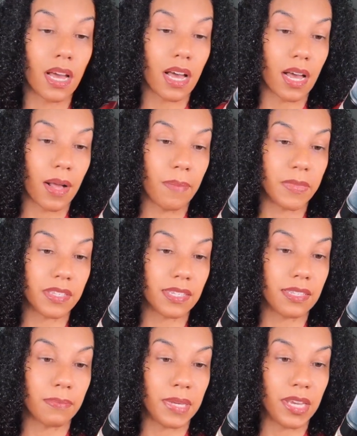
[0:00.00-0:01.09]
This
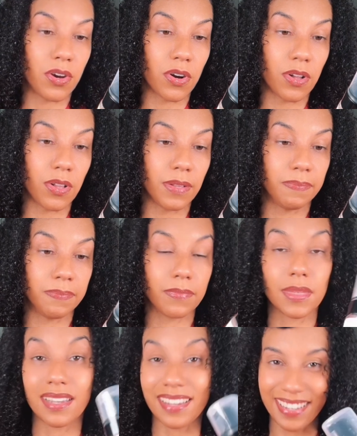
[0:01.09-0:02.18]
is the B-Girl
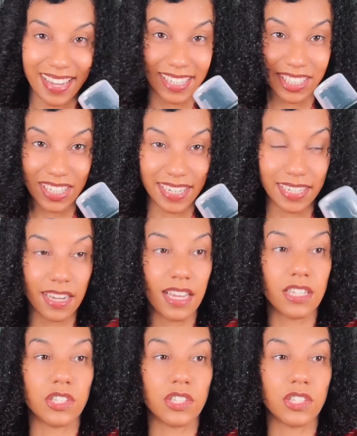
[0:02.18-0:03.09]
collection.